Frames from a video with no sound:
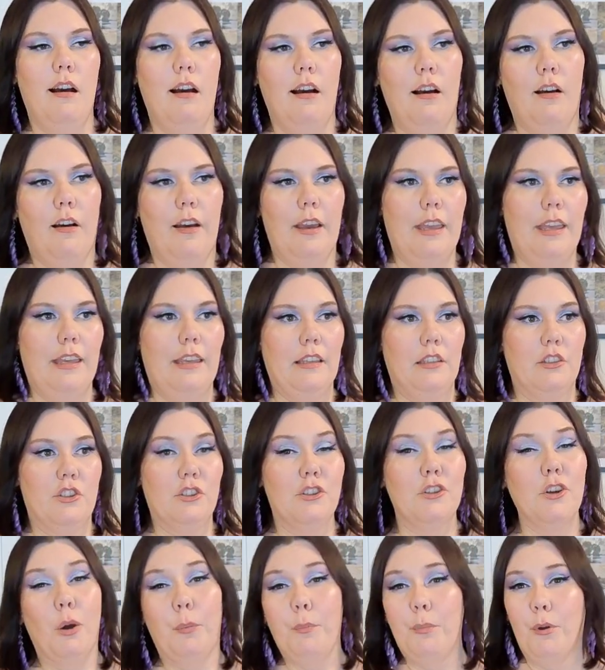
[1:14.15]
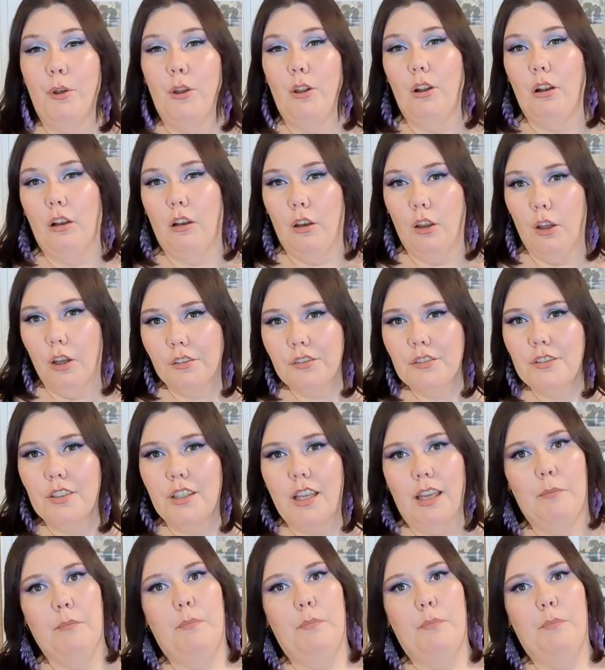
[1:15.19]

I shop a lot.